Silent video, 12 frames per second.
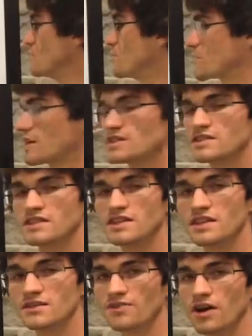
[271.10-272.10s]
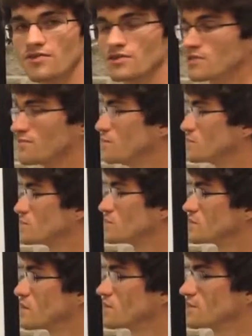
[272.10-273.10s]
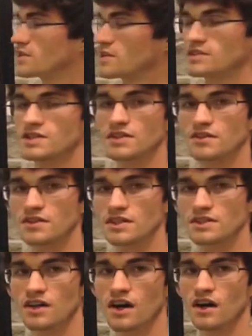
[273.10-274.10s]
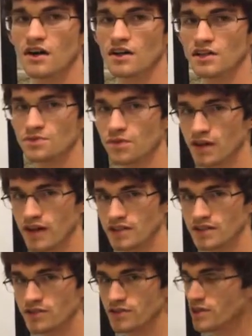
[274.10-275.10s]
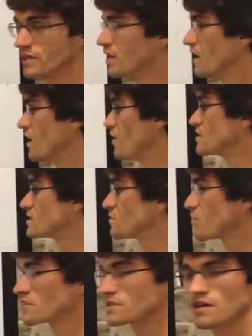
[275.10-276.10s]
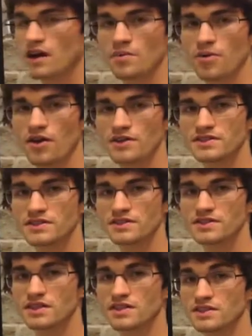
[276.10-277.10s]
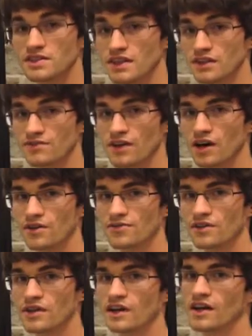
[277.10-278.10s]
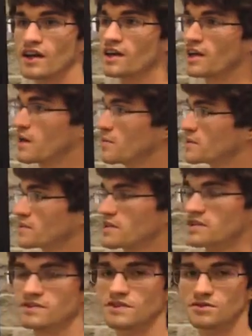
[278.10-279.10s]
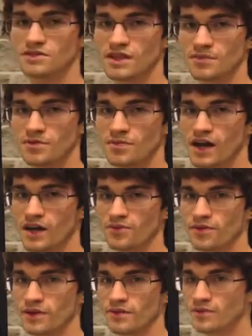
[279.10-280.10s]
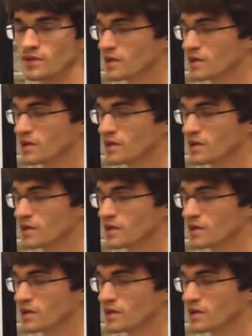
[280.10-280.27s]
Because TNF-alpha infusion resulted in decreased IRS1 activity, this supports our hypothesis that TNF-alpha inhibits the insulin receptor pathway.